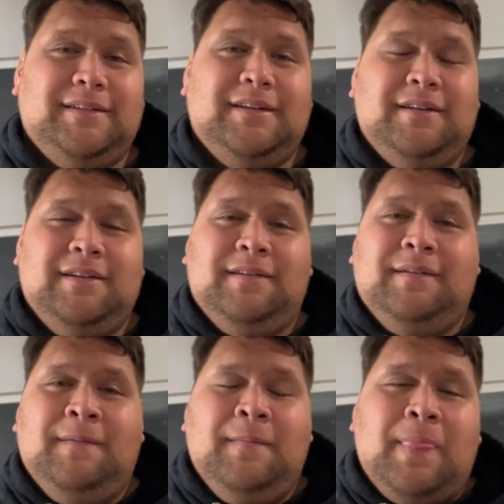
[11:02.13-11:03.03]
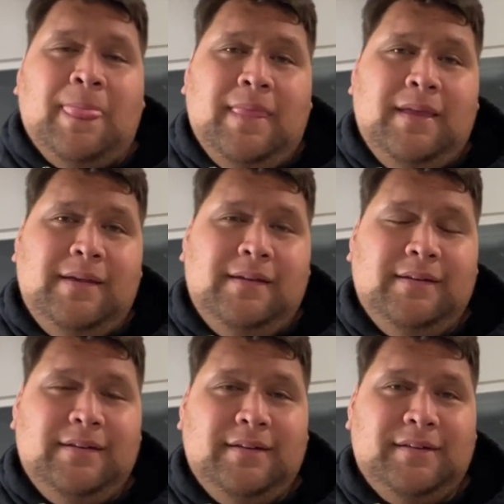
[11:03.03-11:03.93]

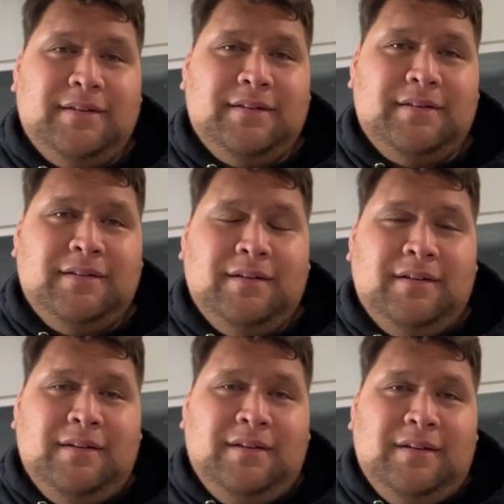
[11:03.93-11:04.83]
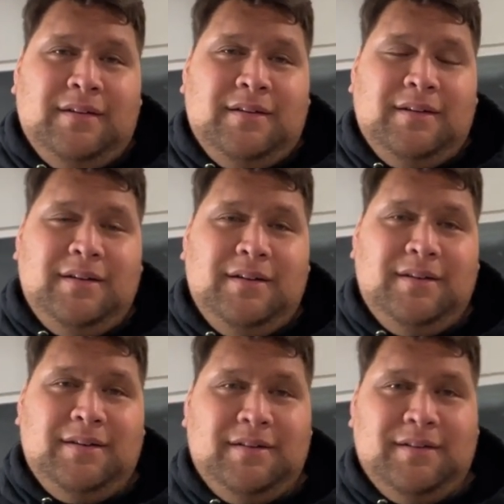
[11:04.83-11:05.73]

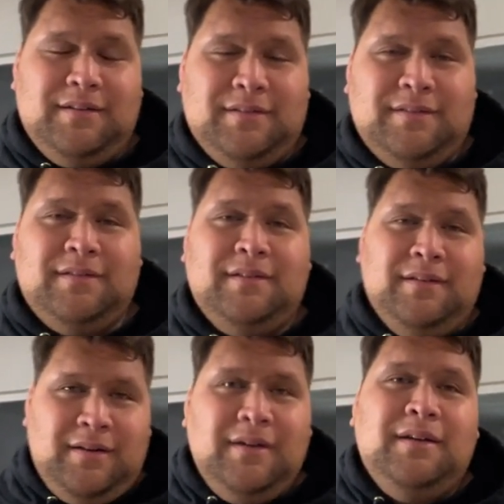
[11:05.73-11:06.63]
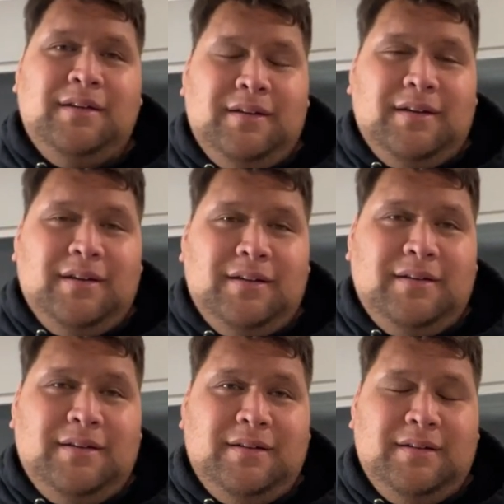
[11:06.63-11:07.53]

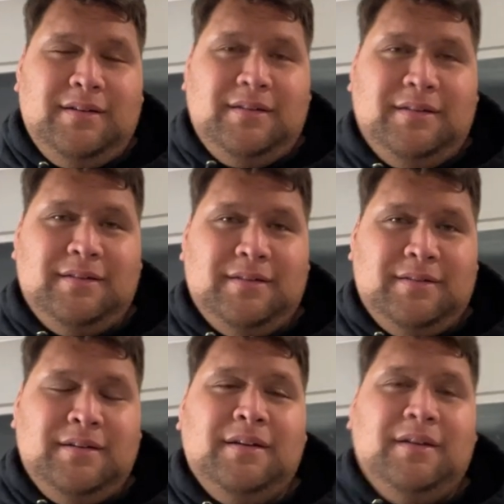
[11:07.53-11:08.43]
(not speaking)